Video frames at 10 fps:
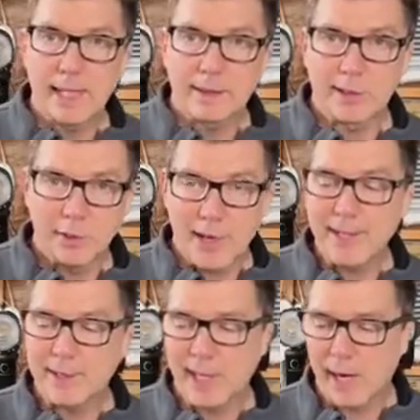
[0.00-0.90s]
Again, the
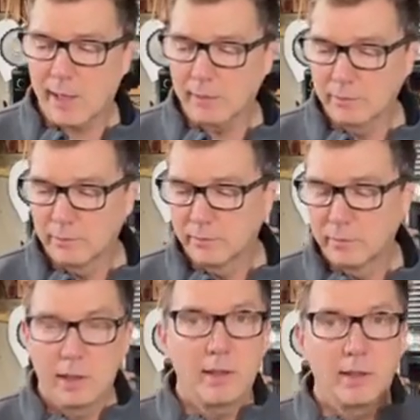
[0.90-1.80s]
strengths are
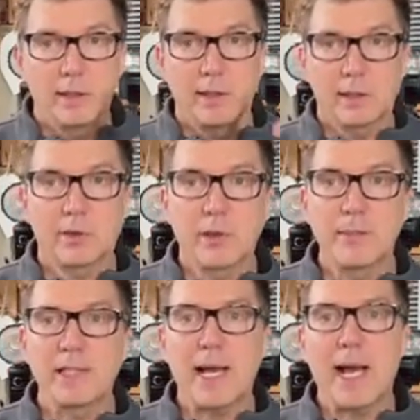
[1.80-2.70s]

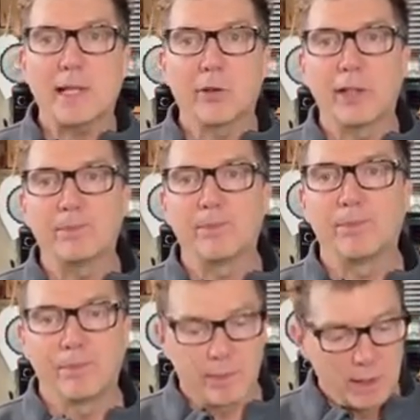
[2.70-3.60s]
extremely accurate,
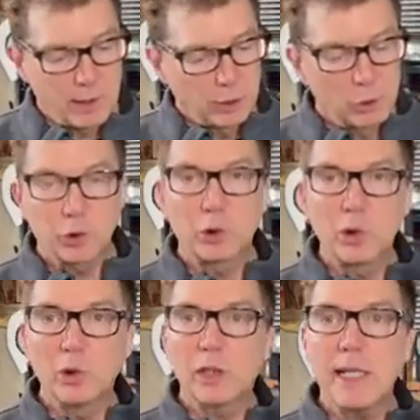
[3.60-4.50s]

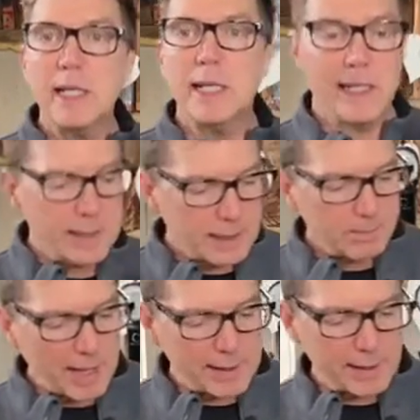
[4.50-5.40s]
truly
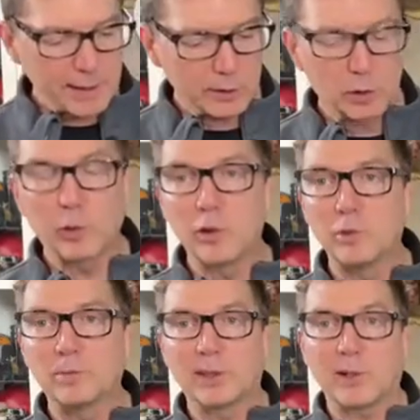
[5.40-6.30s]
independent
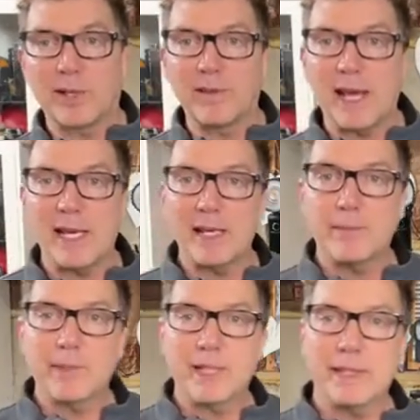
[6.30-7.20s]
groups. So you have A,
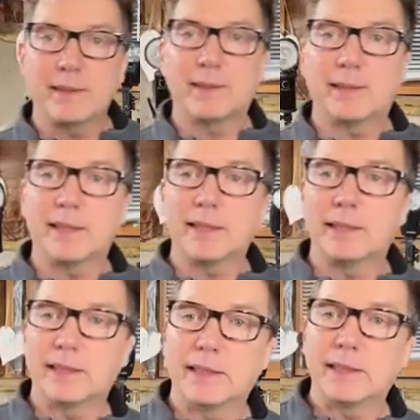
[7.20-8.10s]
B, C,
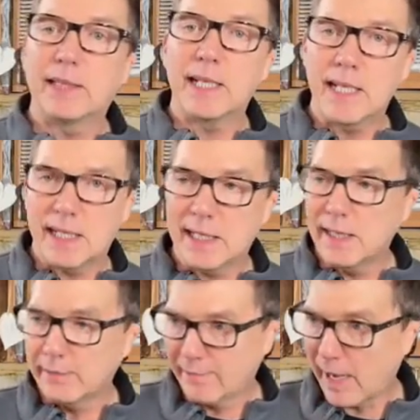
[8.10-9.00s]
D,
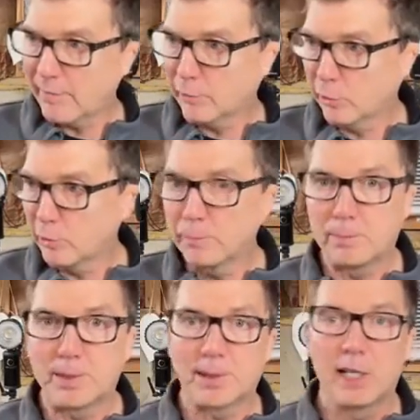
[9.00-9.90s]
E, 5
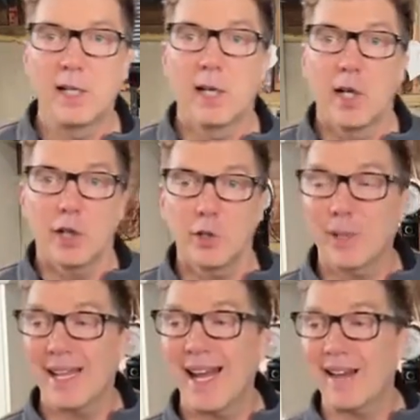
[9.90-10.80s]
groups. You
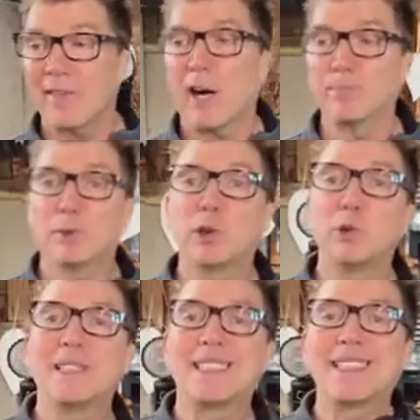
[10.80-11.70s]
could have up
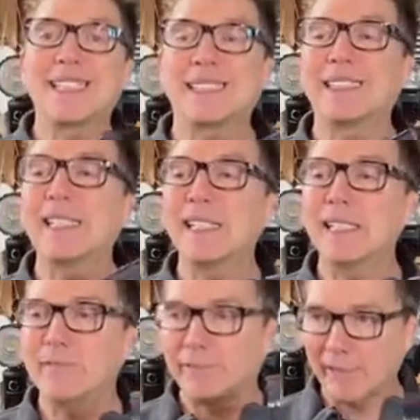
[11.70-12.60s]
to
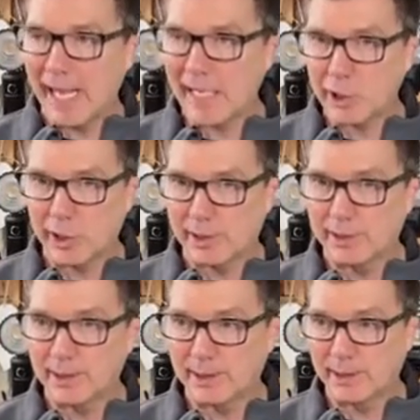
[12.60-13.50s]
16
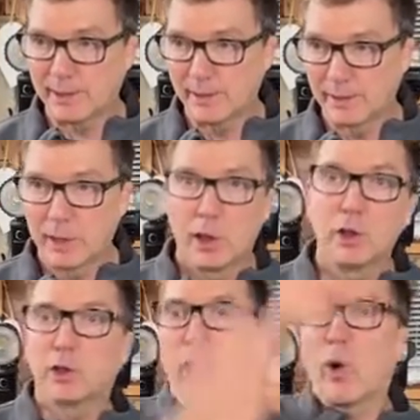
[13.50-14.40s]
flashes
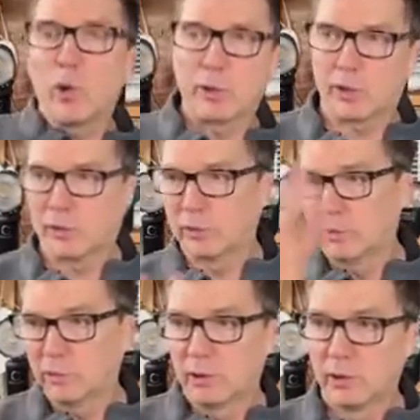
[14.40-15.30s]

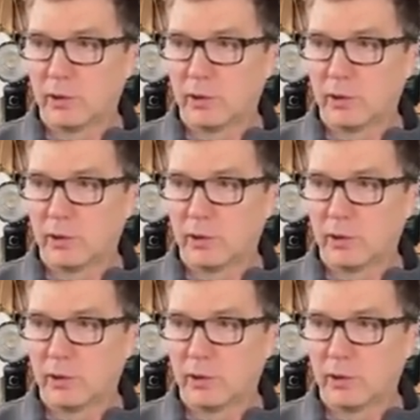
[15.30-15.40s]
total,